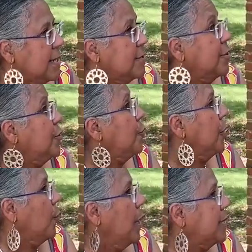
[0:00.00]
So you want
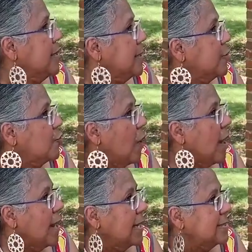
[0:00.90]
to wait till it
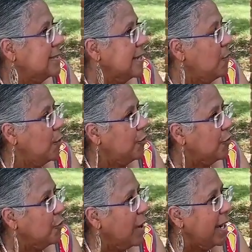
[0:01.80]
dries. And once you
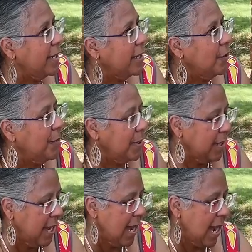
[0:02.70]
crack it open,
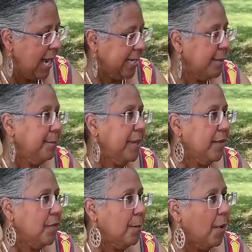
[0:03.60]
I can
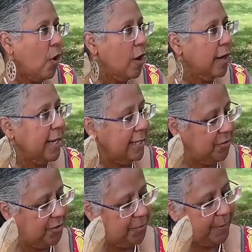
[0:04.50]
bend the bark and
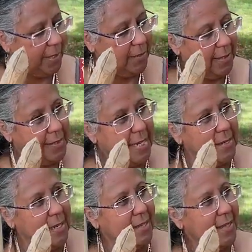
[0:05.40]
just peel it down
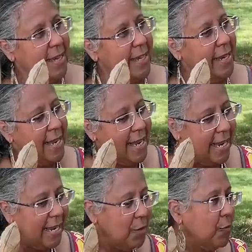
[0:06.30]
like that
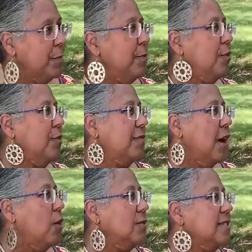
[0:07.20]
and remove the
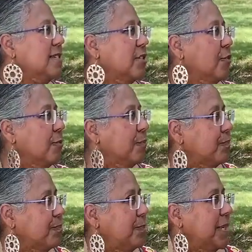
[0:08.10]
whole center
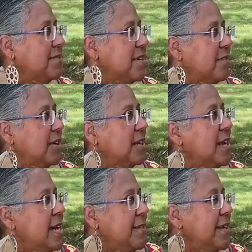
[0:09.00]
piece of it.
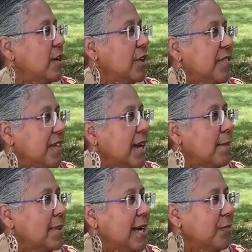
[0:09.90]
The only thing
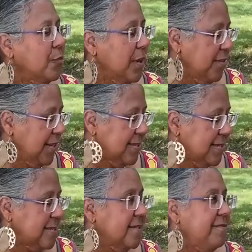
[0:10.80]
I'm left with is
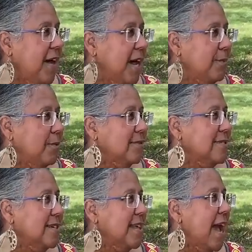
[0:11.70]
this, the fibers
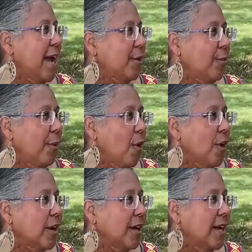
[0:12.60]
and the outer
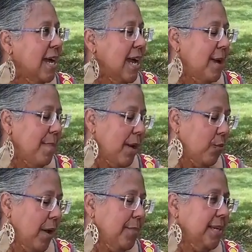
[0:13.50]
bark. And by
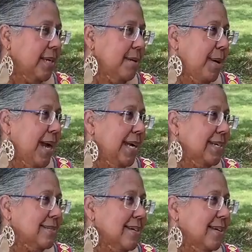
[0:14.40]
rubbing it in my
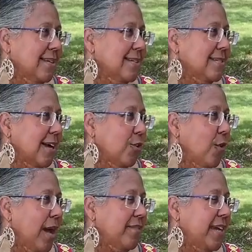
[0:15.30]
hands like this, I
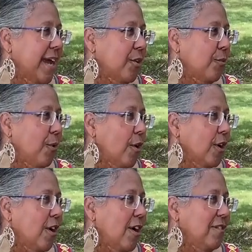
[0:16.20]
crack the outer bark
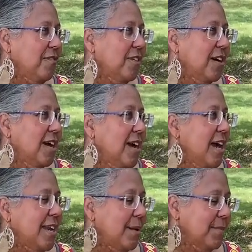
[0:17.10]
off
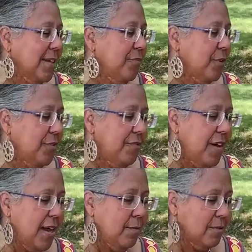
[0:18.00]
and I'm left with the
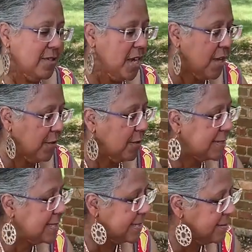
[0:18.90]
fibers. There are
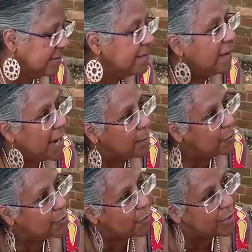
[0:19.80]
still some
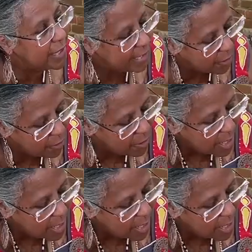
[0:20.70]
fibers on here,